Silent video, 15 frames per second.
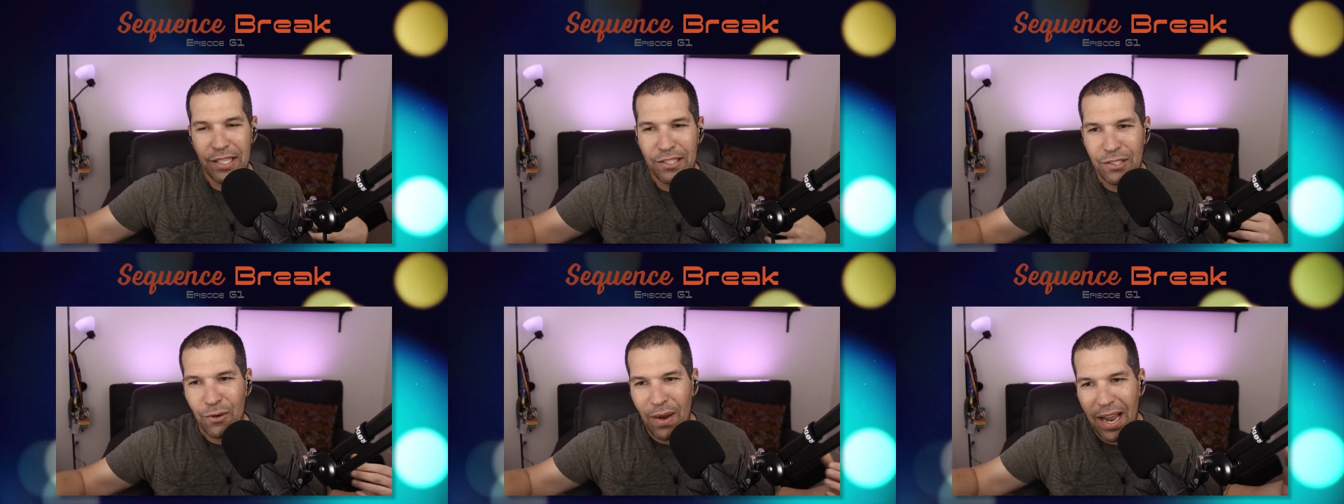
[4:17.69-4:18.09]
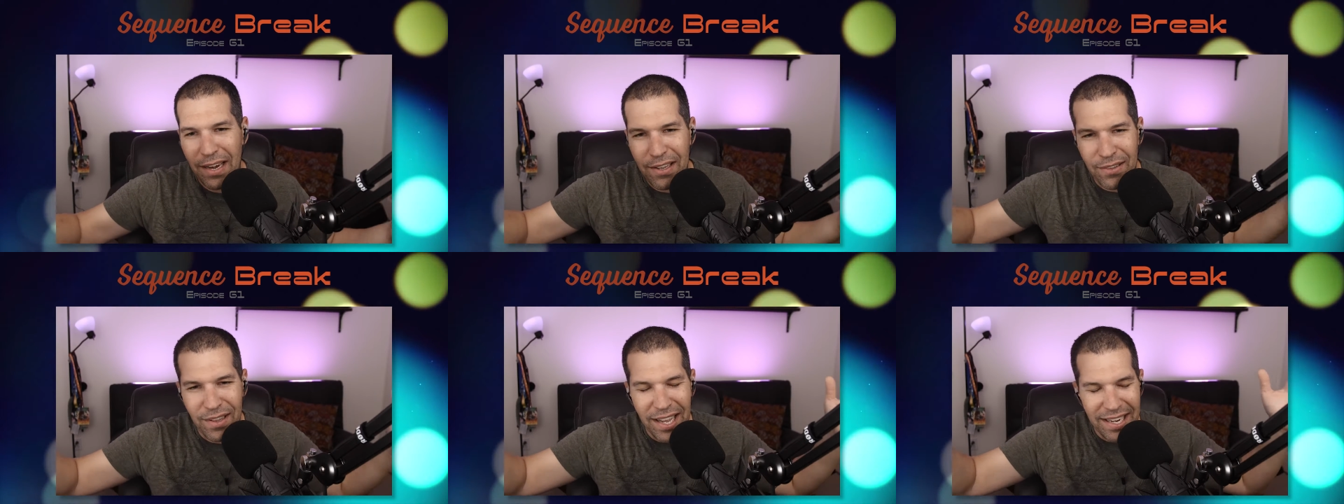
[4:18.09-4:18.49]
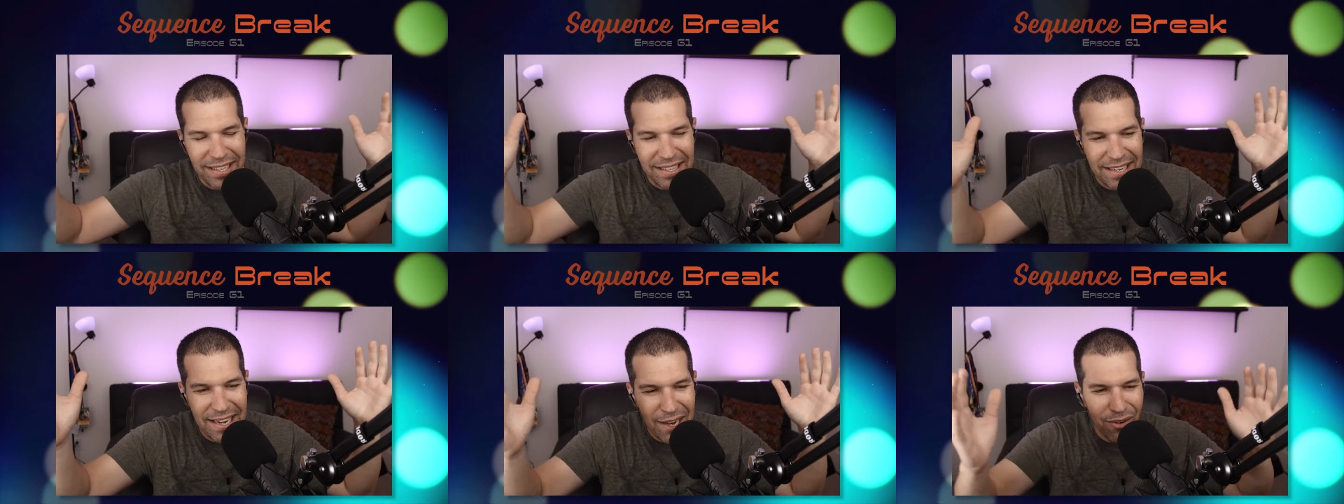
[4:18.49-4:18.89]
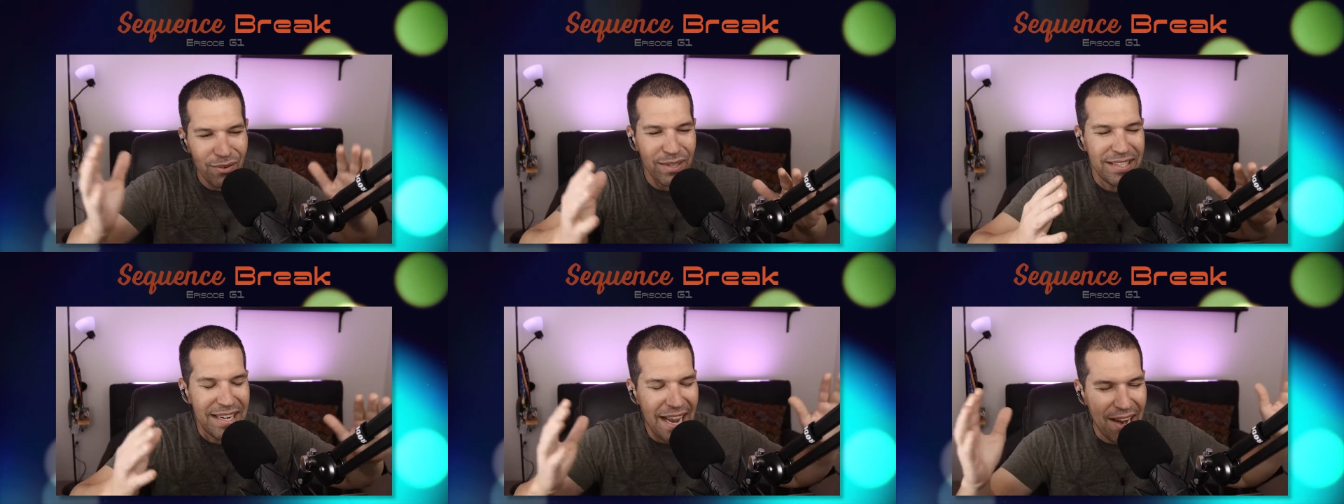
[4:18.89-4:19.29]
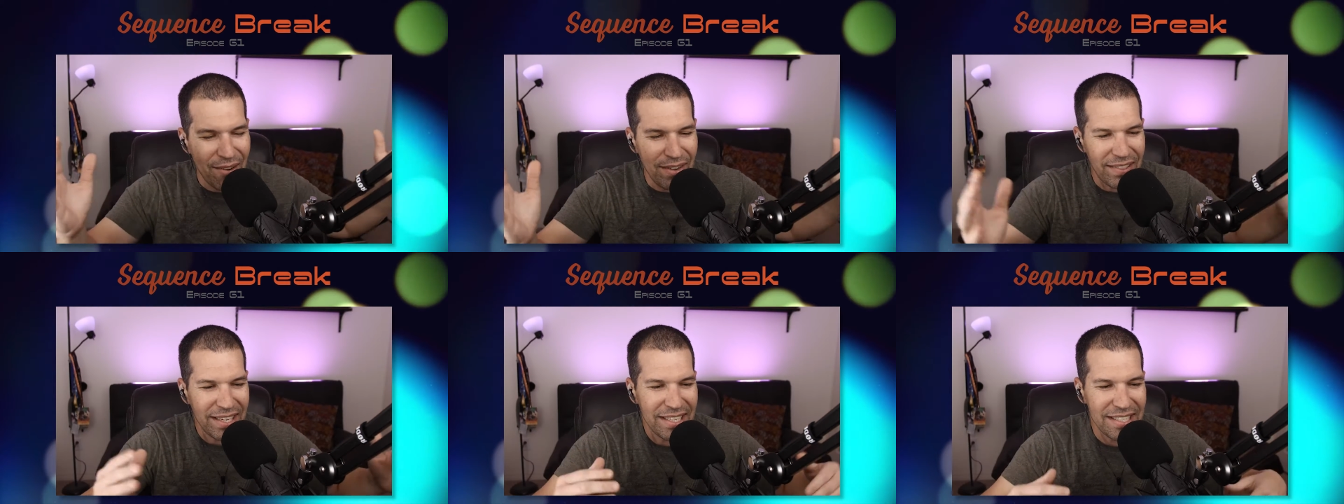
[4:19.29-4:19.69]
So how do you narrow it down
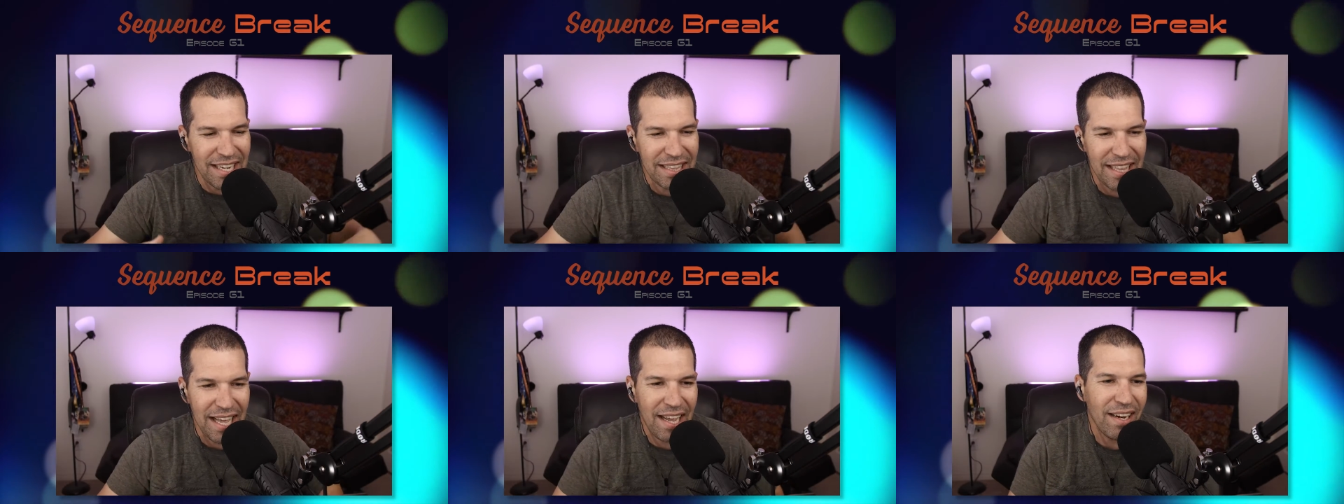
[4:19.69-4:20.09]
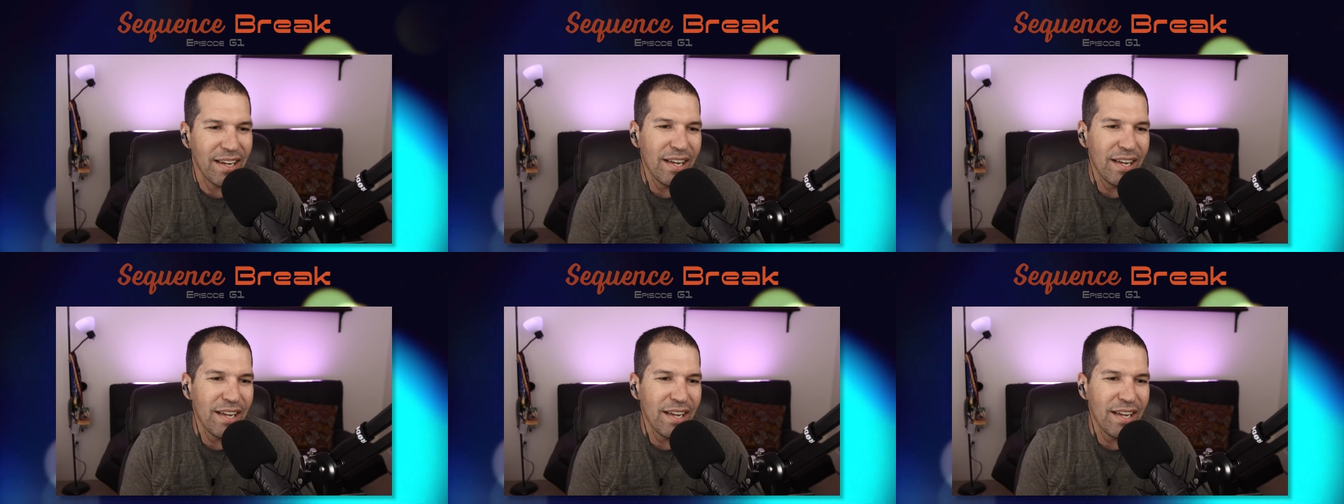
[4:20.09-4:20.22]
and things like that?